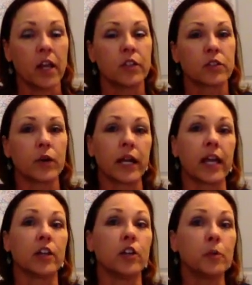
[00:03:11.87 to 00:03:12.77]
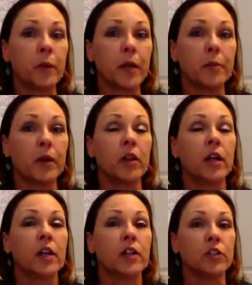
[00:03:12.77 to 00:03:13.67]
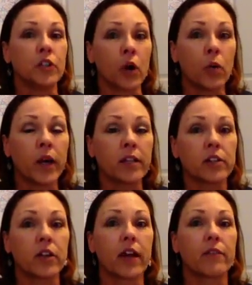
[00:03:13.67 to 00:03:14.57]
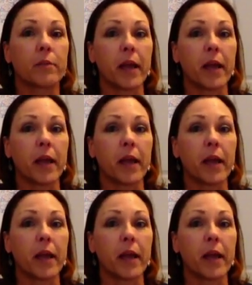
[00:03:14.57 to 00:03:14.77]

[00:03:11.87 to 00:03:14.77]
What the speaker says: So again, new people, don't wait till you have the